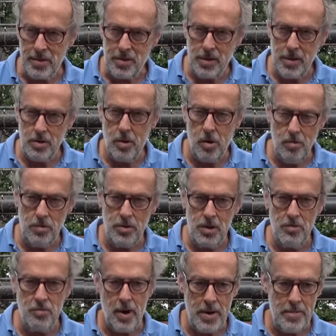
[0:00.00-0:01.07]
and
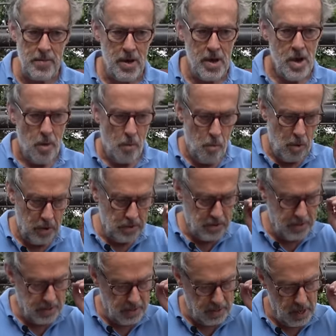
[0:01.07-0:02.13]
oilseed rape
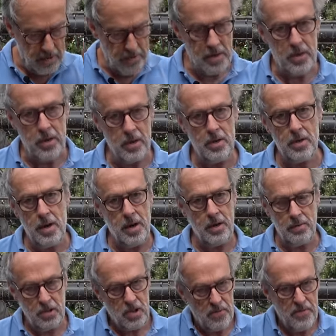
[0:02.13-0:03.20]
wants to go in the
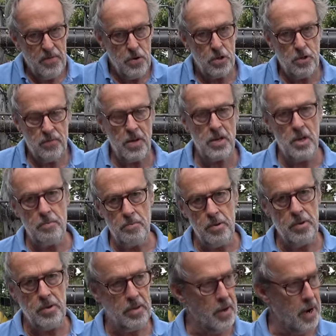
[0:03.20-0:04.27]
ground it's the first thing you
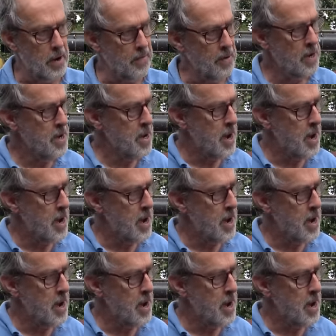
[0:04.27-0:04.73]
put in the ground